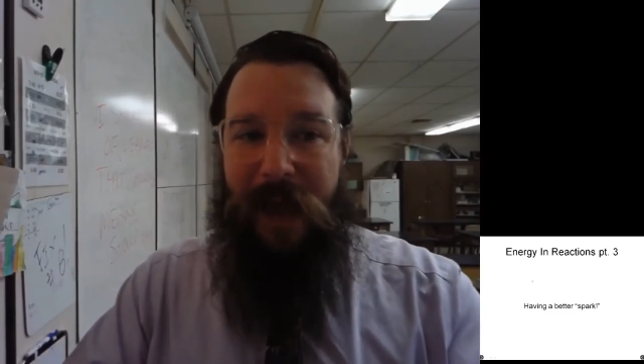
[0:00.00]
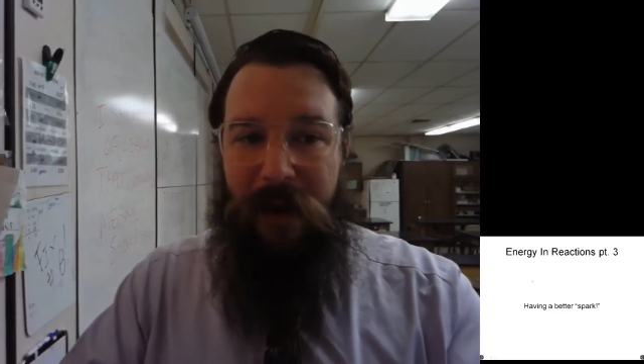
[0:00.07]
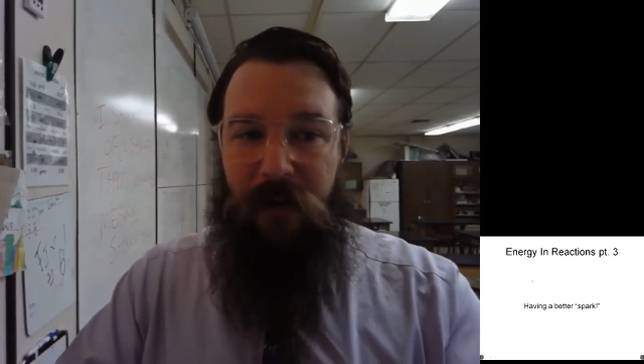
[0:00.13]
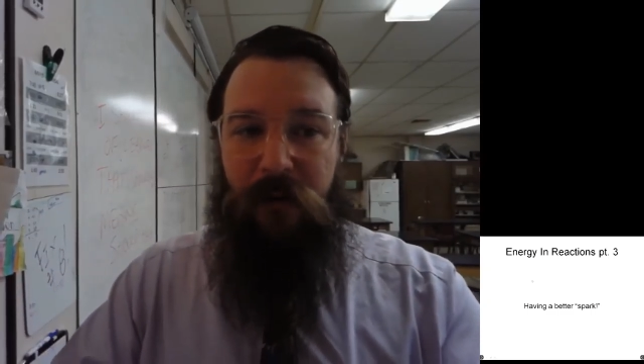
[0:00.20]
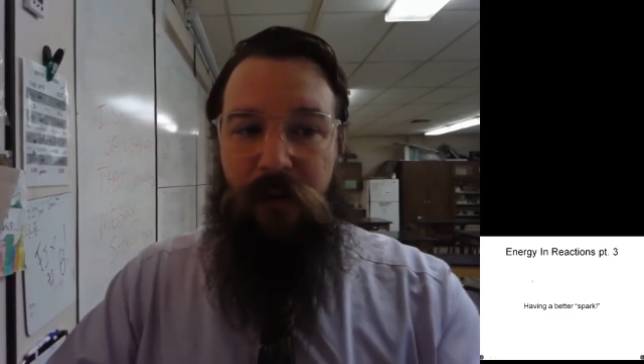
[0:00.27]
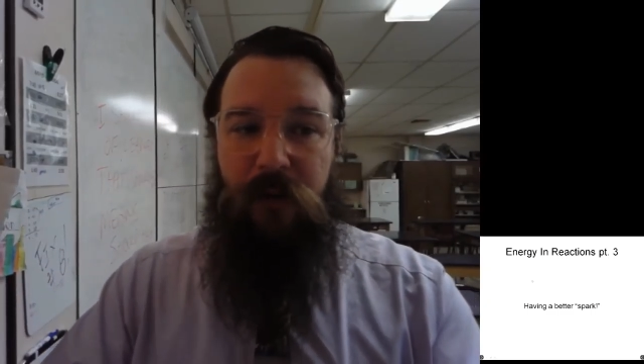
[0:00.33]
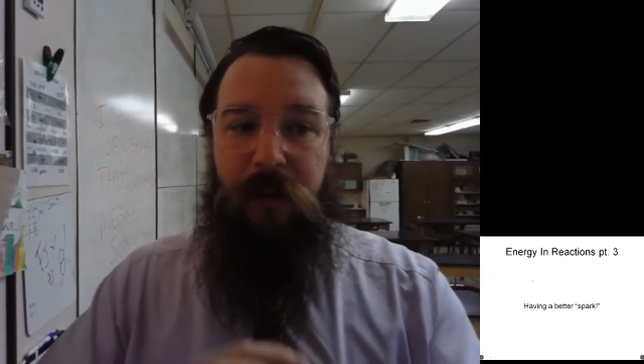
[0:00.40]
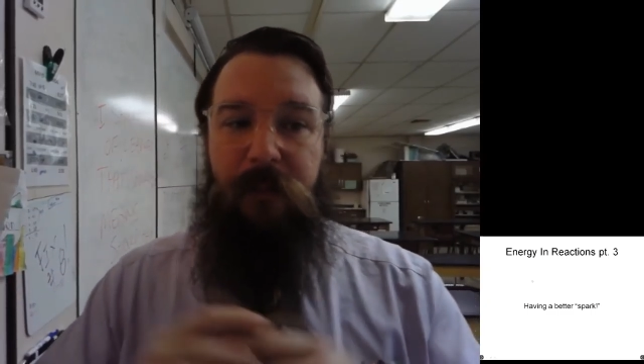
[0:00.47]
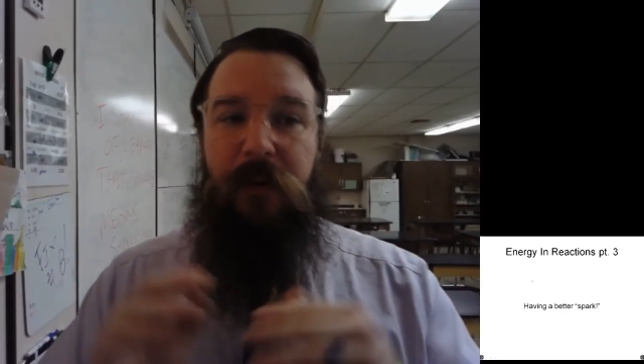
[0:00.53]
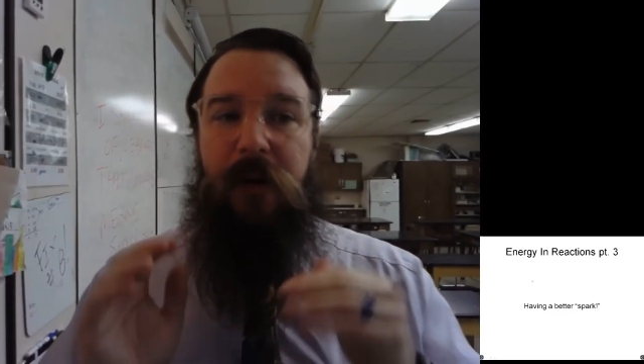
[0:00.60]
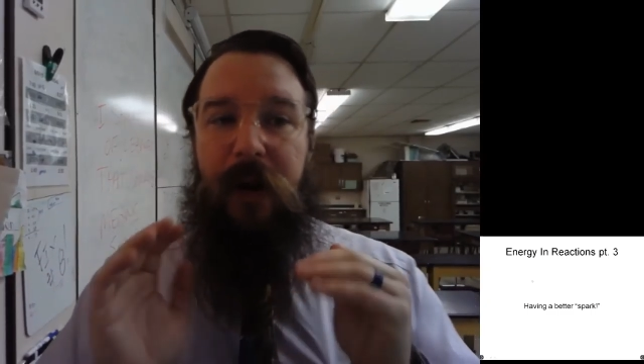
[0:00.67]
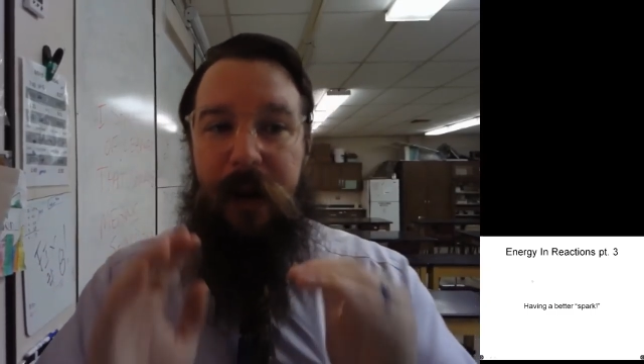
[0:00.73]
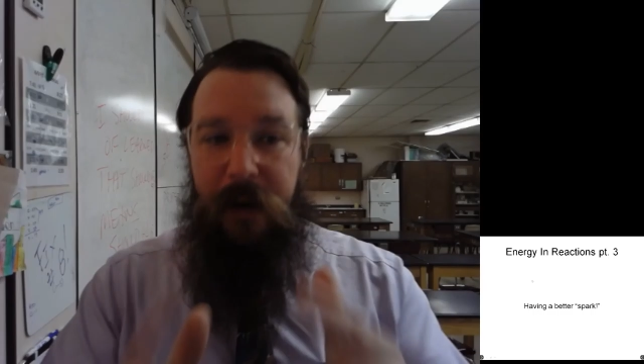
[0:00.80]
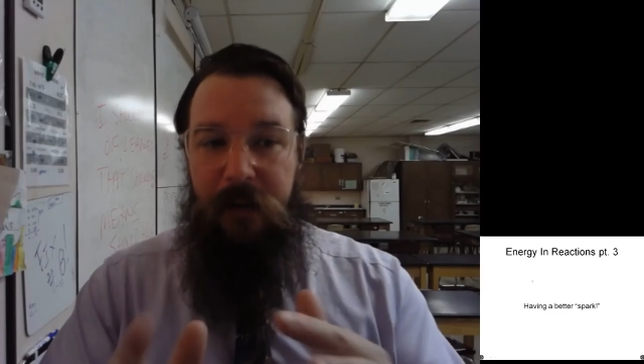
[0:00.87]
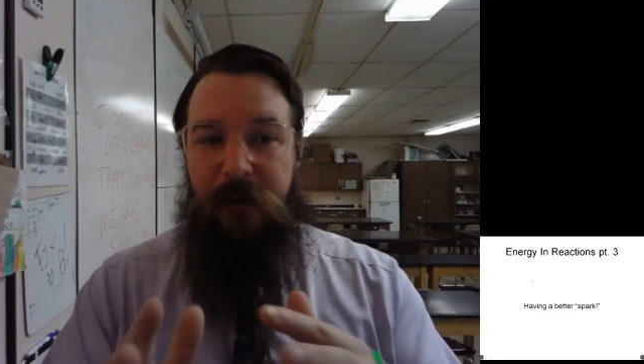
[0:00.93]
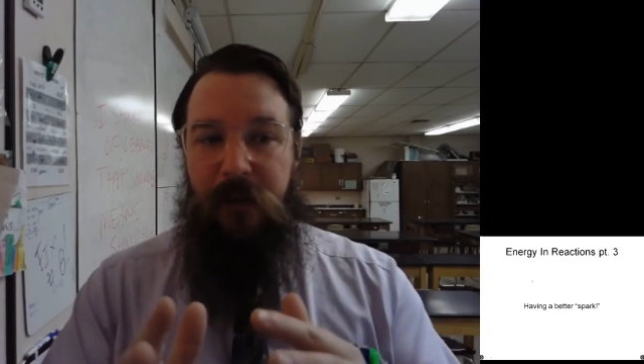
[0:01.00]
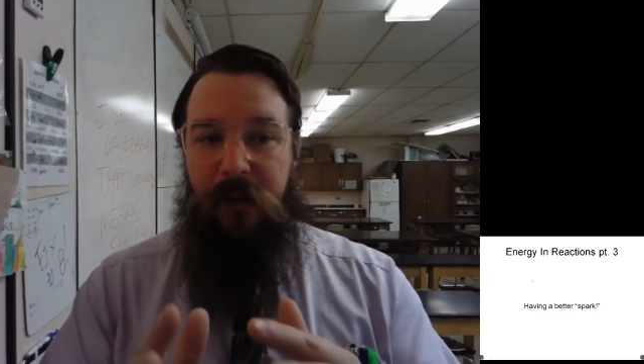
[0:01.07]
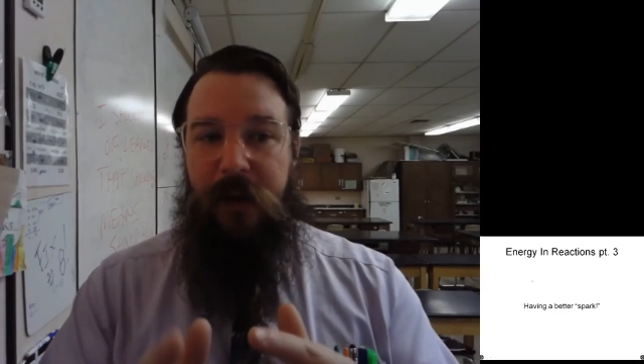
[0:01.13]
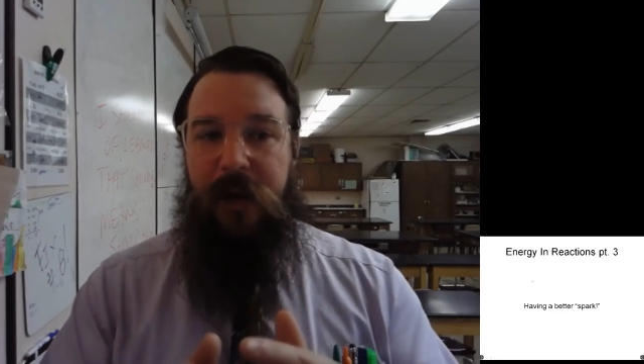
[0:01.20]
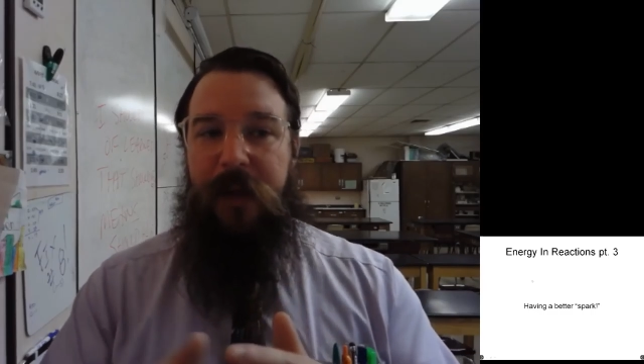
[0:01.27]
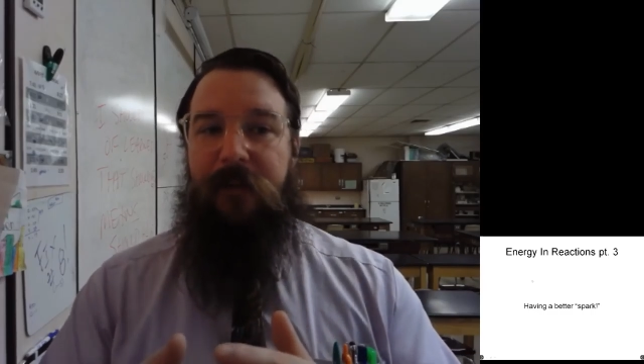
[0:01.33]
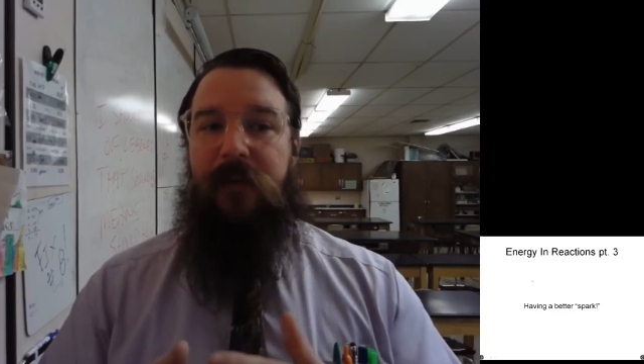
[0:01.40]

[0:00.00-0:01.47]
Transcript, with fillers: energy put into it,